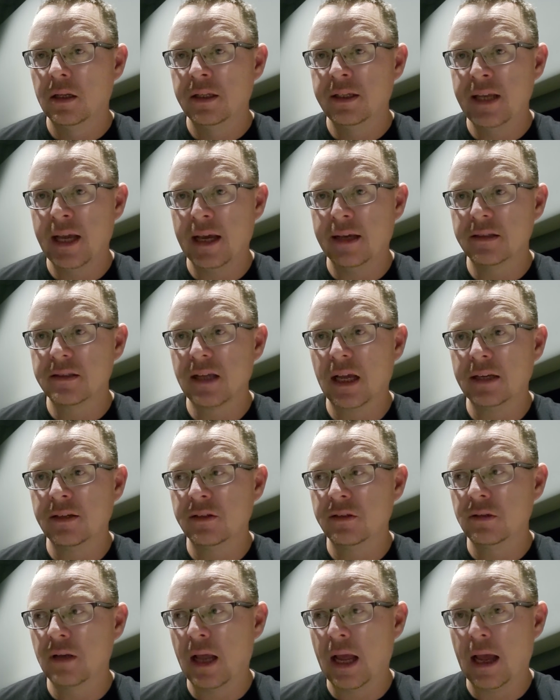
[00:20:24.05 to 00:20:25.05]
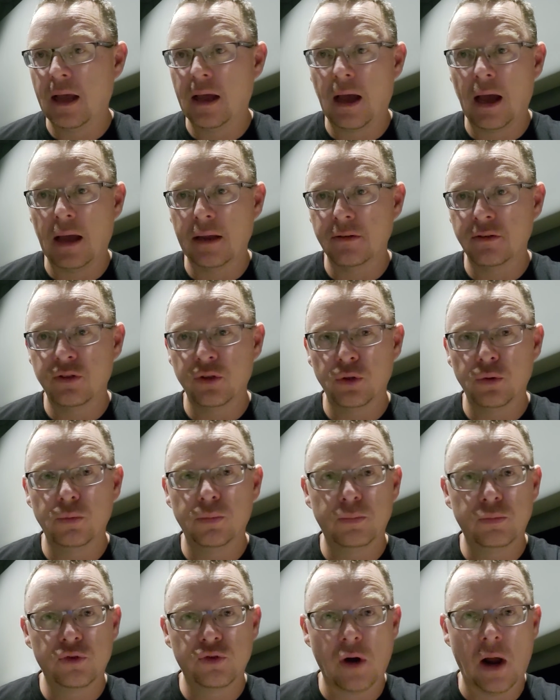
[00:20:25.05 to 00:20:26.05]
Yes, I do
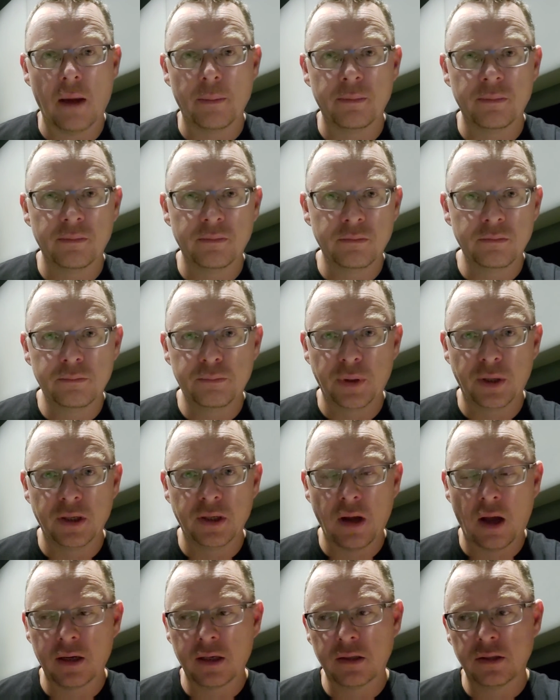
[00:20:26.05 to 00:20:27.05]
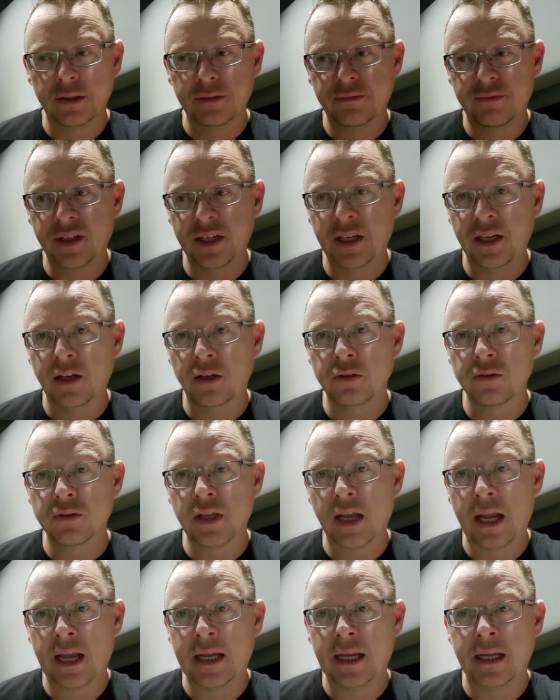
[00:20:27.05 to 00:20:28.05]
drop periodically videos,
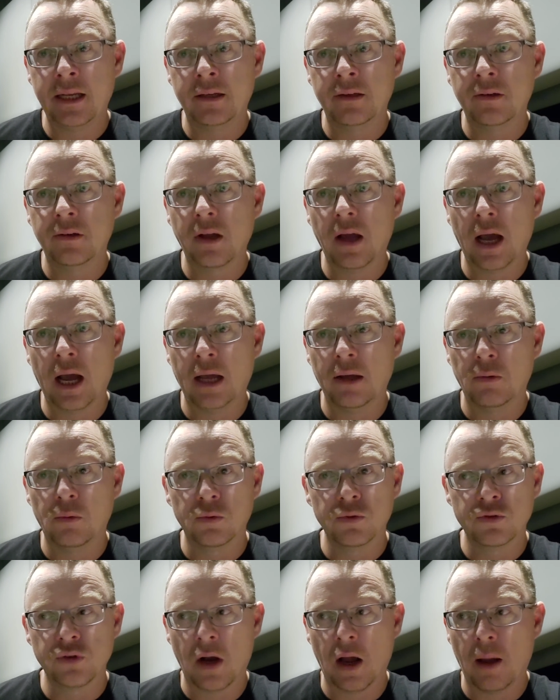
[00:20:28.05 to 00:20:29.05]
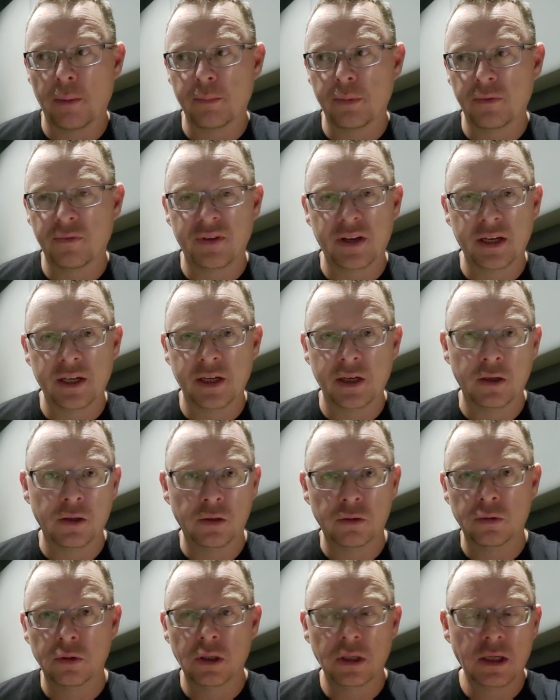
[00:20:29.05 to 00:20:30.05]
and I will drop a
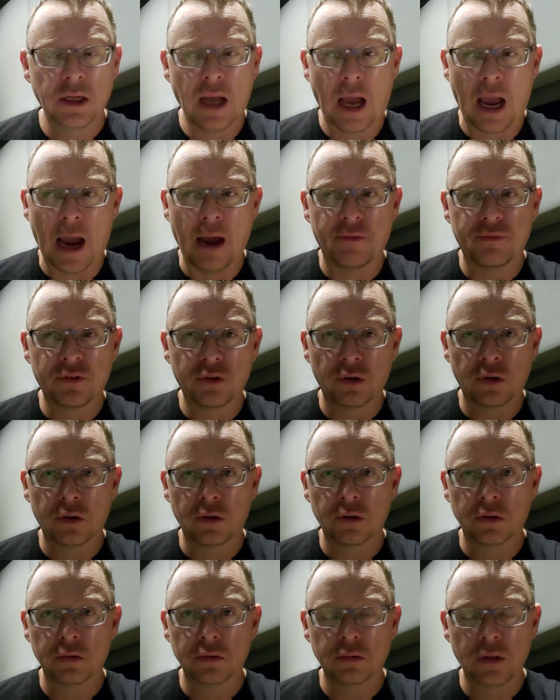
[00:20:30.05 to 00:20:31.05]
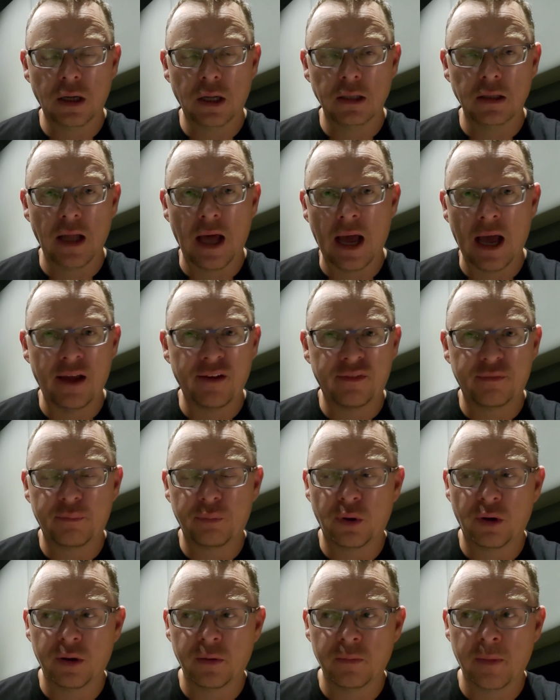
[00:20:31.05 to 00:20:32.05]
video after a live
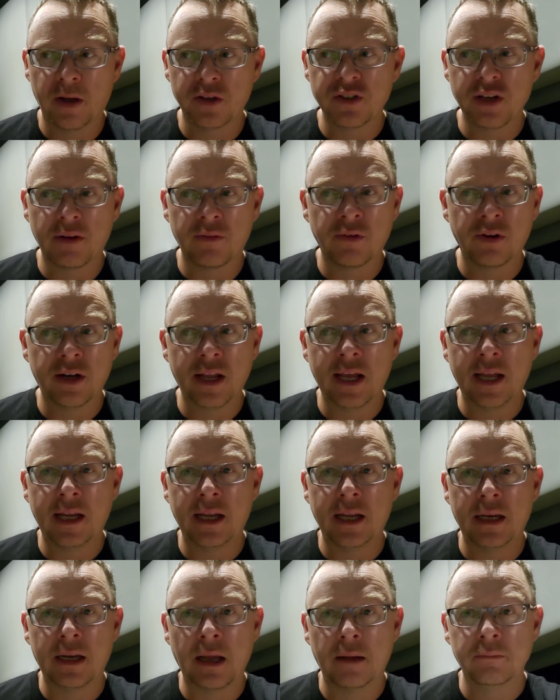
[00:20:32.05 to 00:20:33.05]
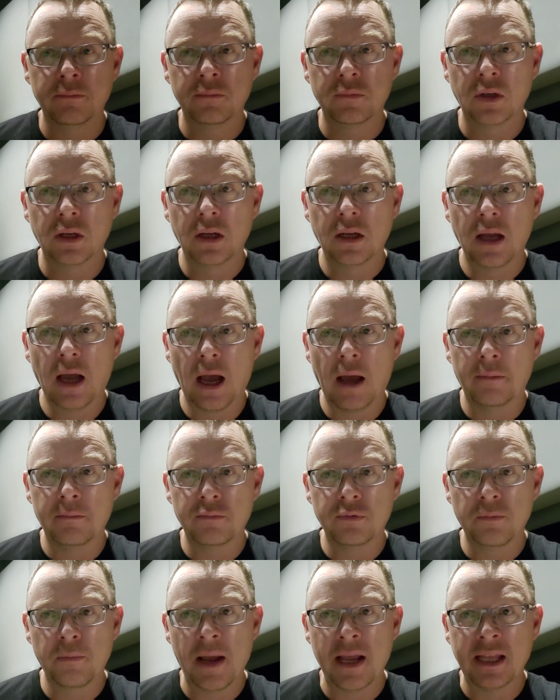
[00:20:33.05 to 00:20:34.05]
pretty much every day, and
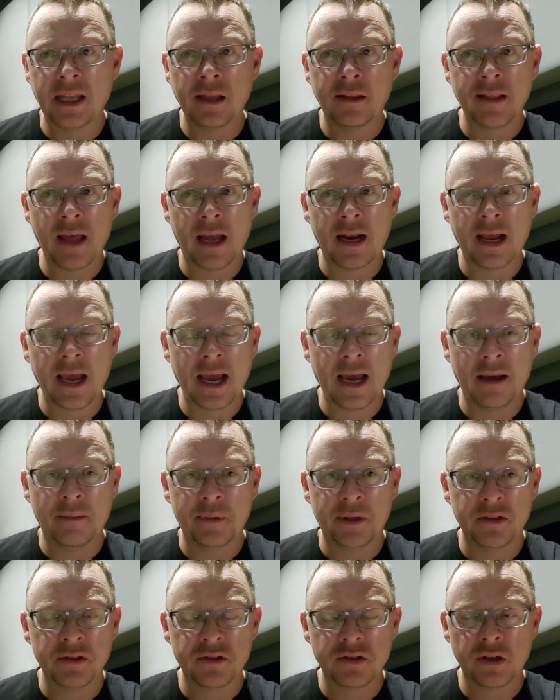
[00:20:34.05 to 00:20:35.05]
I'm making that a habit.